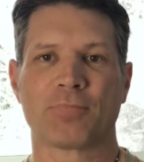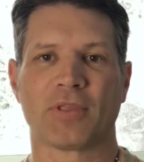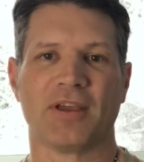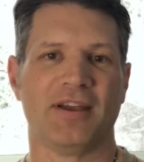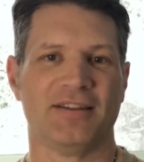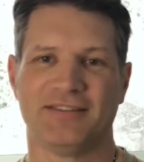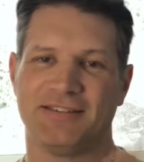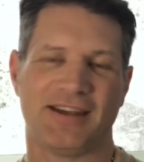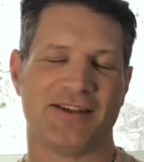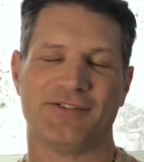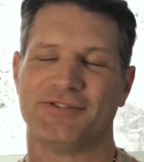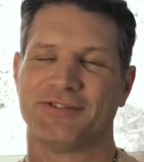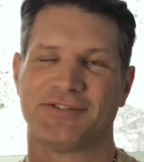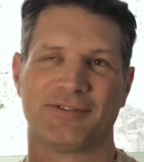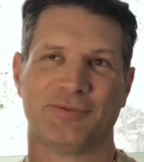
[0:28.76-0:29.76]
It
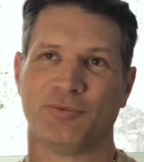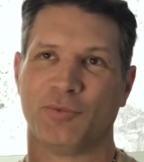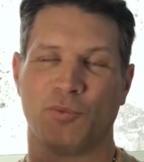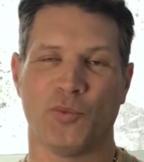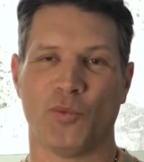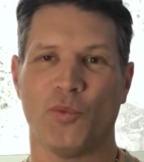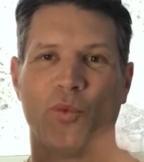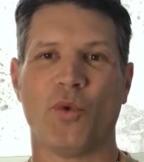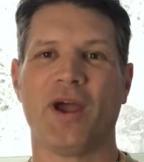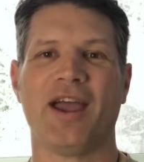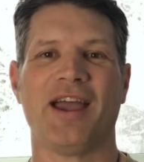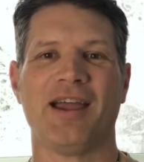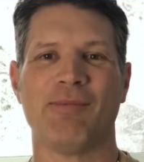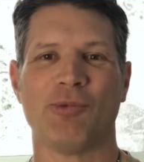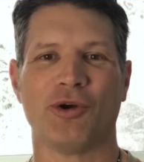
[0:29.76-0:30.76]
sounds
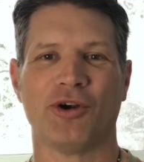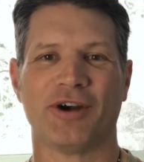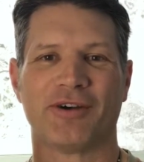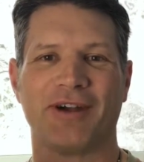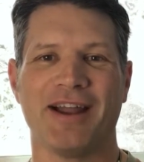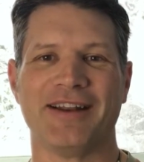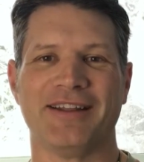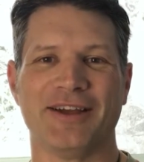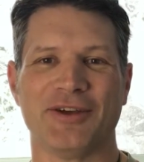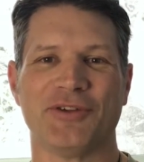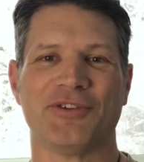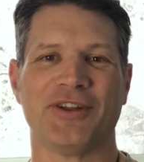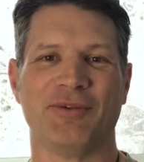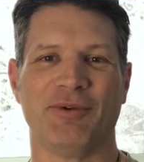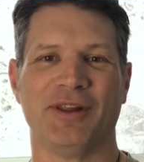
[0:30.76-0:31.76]
way more grandiose
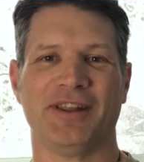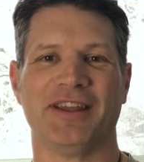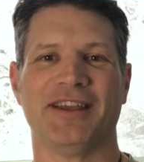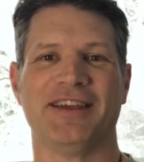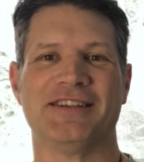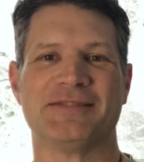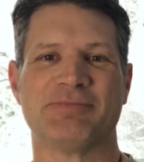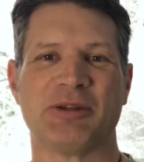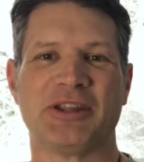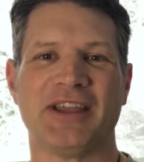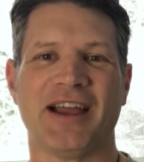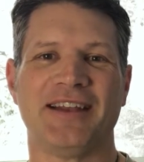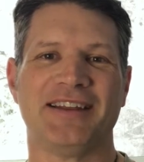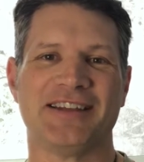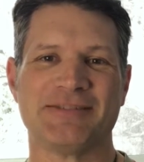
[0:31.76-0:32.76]
than it really is, but the
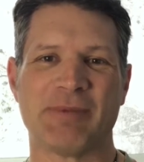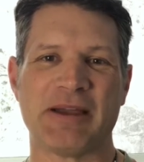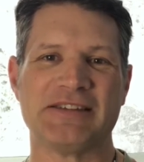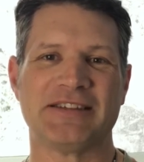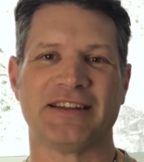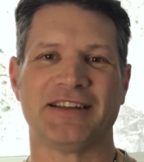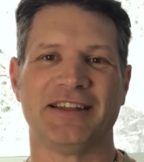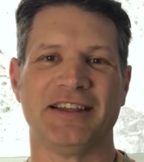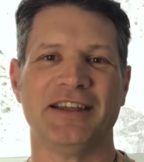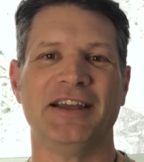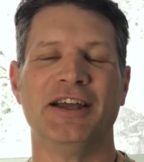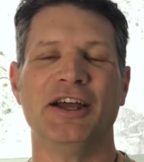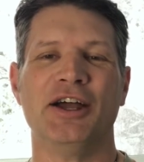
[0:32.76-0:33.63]
idea is basically